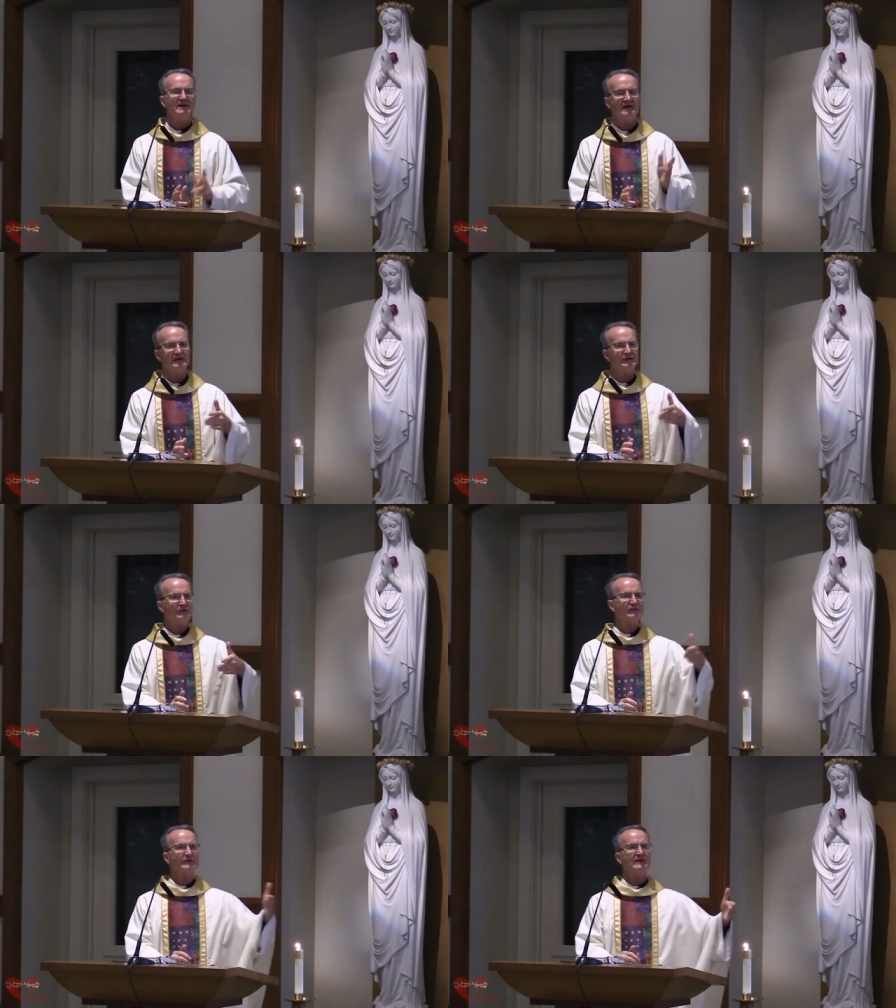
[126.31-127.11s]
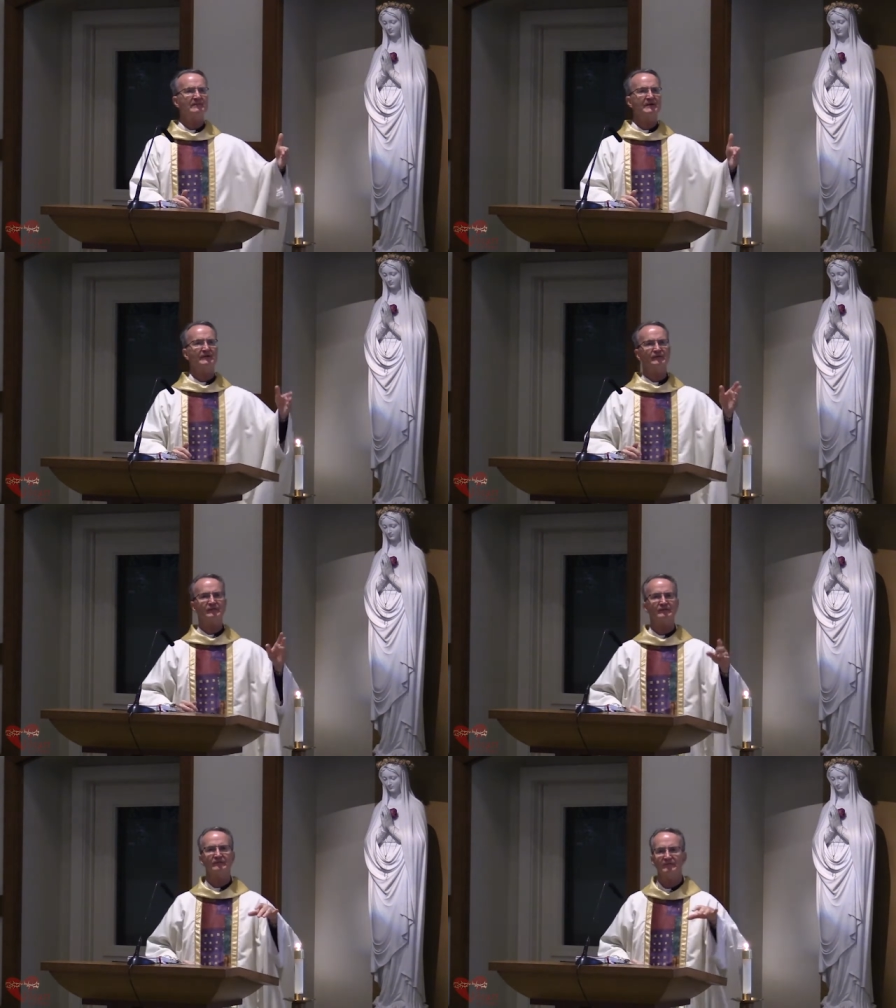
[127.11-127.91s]
and another
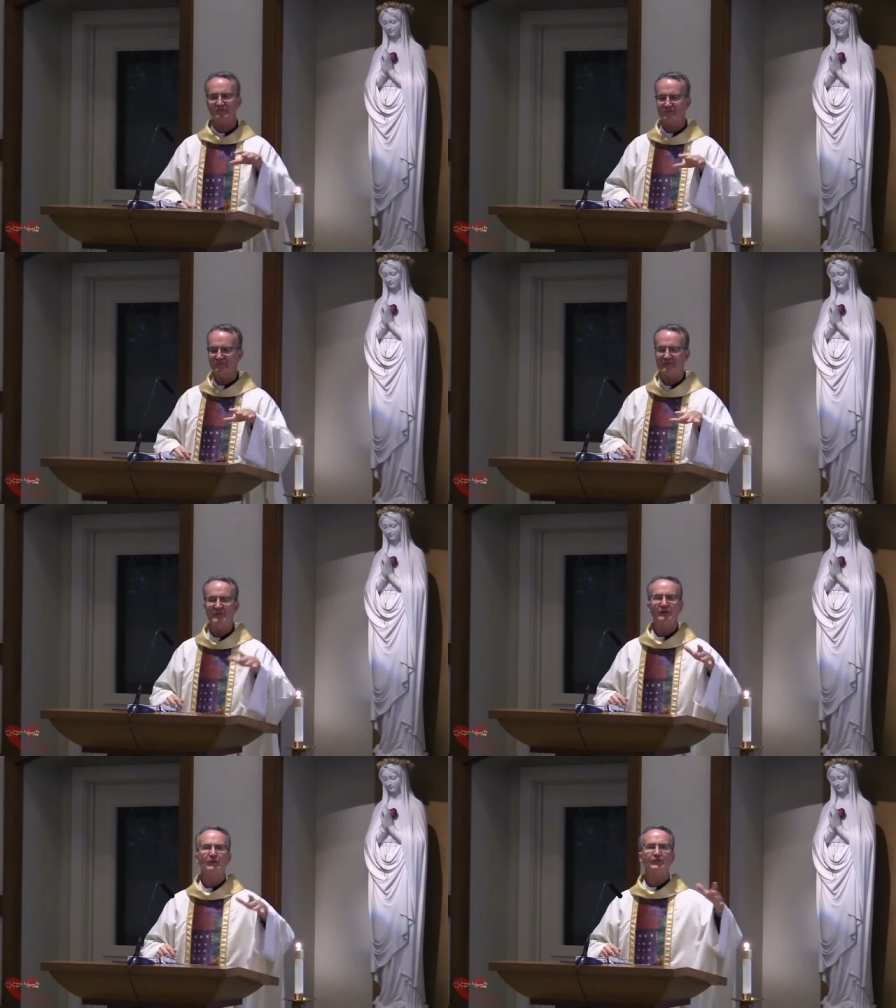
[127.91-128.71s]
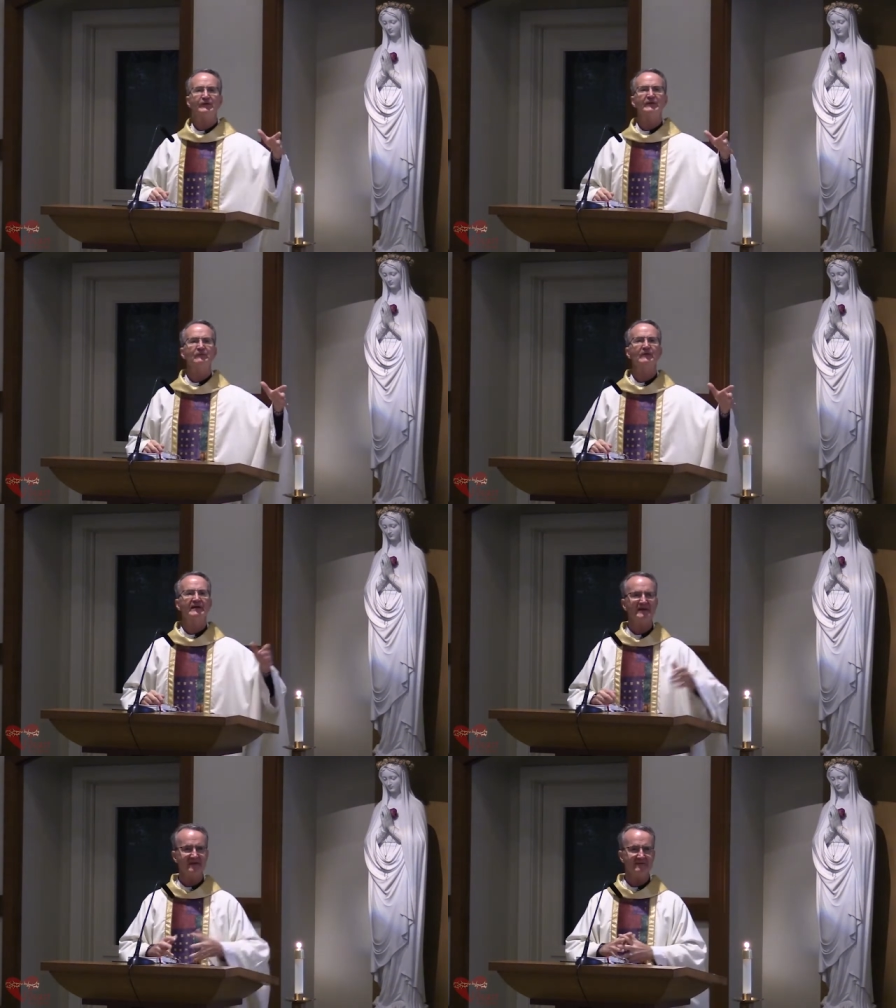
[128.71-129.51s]
image from an alternate
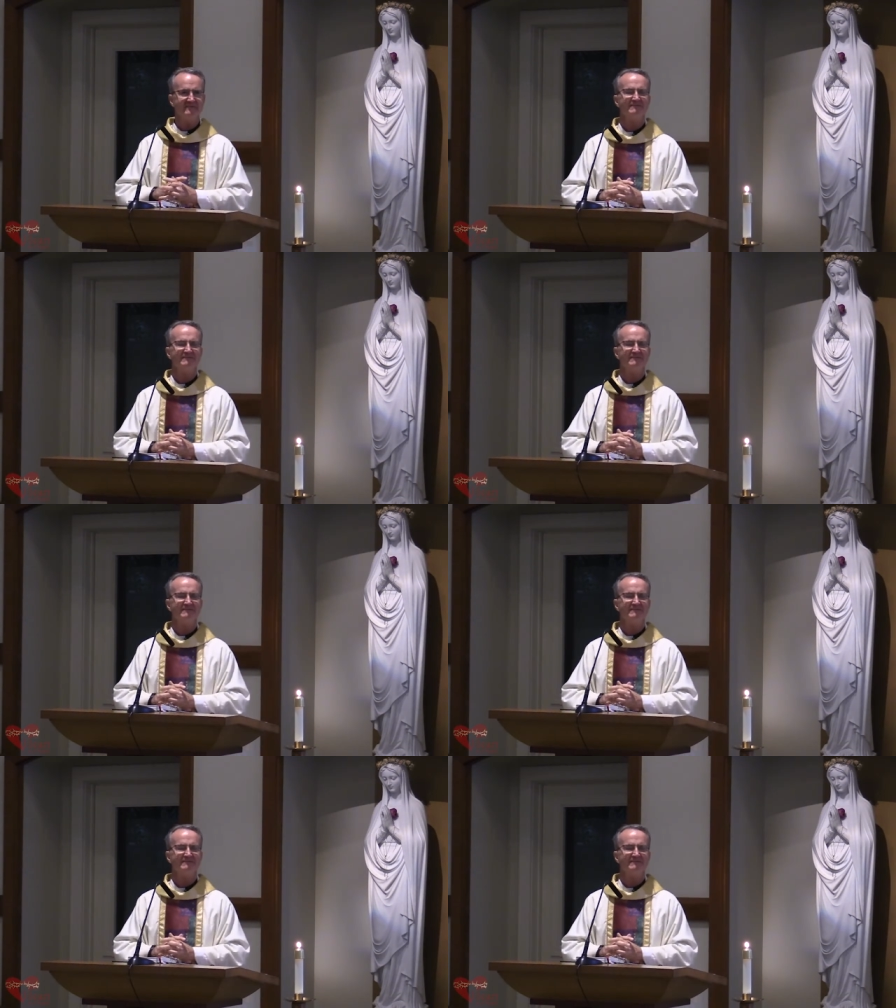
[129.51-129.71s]
reading